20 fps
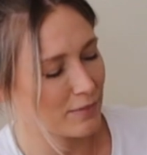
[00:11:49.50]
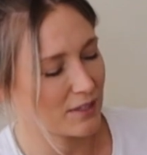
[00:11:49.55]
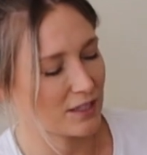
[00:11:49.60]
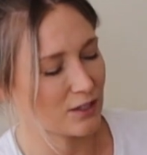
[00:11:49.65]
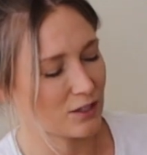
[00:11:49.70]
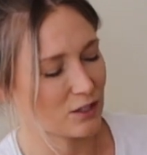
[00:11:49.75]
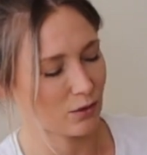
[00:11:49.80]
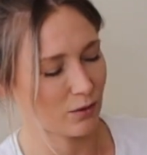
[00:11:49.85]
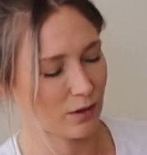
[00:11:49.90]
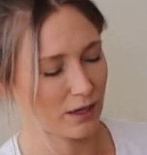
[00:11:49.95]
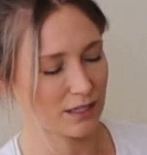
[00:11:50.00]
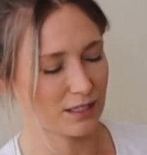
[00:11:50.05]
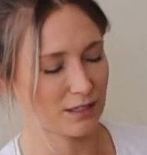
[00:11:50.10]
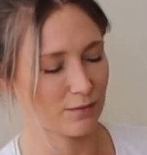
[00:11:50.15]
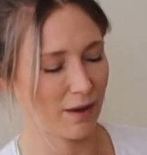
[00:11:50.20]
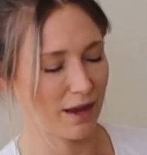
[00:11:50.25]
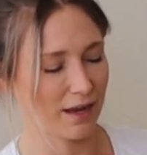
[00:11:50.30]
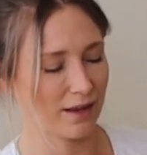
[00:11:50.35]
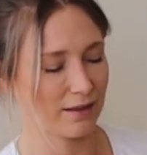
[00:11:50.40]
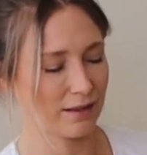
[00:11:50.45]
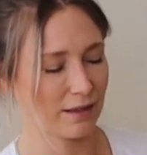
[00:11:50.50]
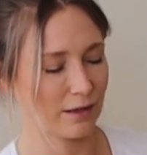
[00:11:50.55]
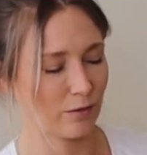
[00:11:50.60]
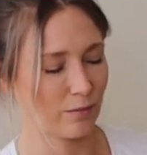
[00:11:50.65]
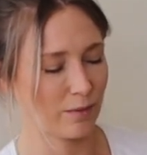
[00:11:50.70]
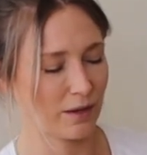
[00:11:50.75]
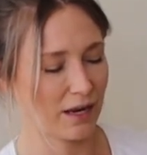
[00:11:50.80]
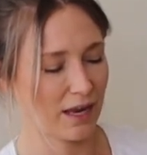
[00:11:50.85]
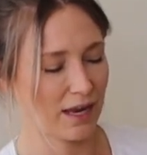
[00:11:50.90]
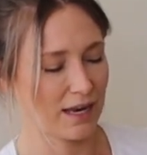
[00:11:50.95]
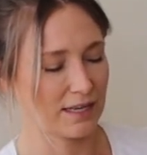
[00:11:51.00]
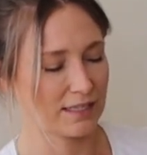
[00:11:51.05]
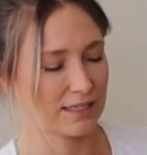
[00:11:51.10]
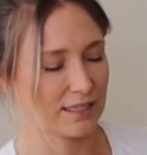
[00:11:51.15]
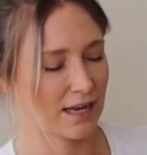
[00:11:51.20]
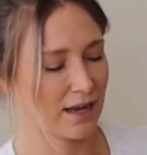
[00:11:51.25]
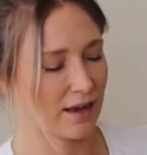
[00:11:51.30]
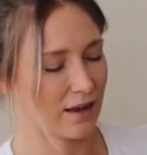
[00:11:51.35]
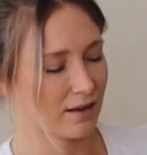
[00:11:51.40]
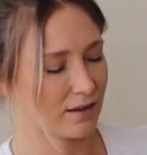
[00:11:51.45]
into it to make it a little bit
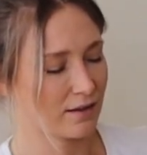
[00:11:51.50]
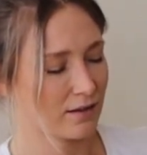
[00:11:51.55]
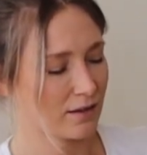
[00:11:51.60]
easier.